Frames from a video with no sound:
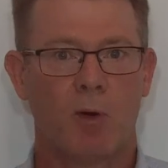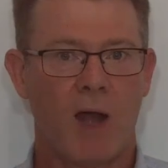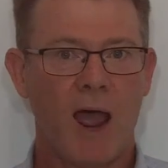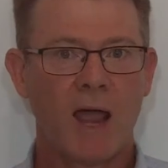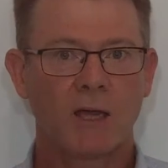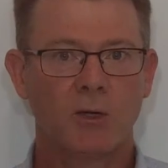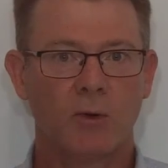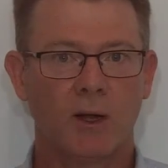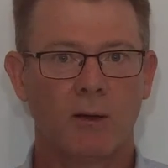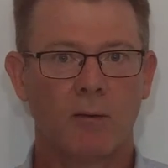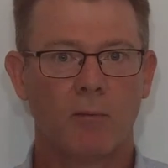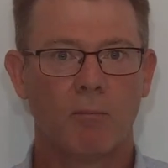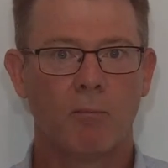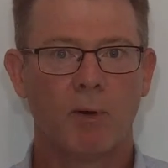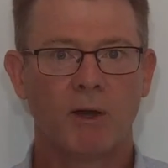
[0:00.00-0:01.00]
are
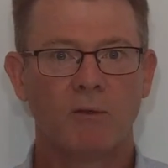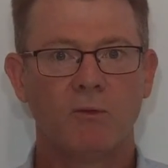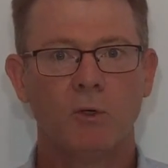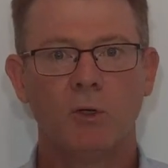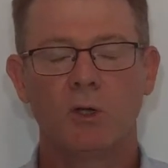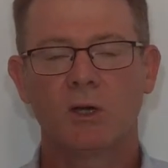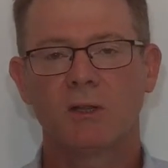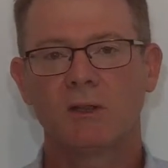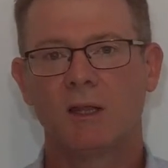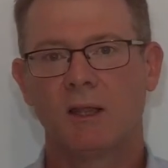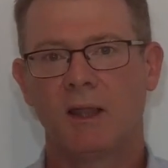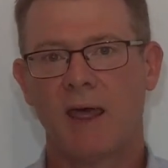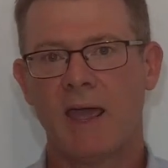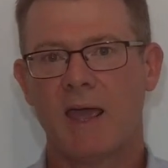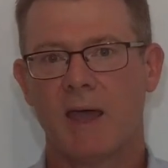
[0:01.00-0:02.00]
accurate, but if you look at the
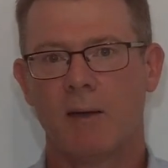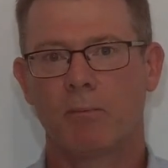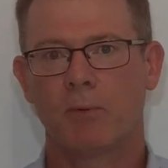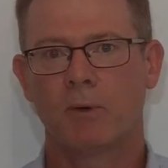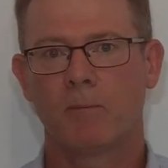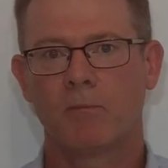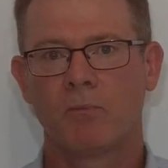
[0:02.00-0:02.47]
lamp,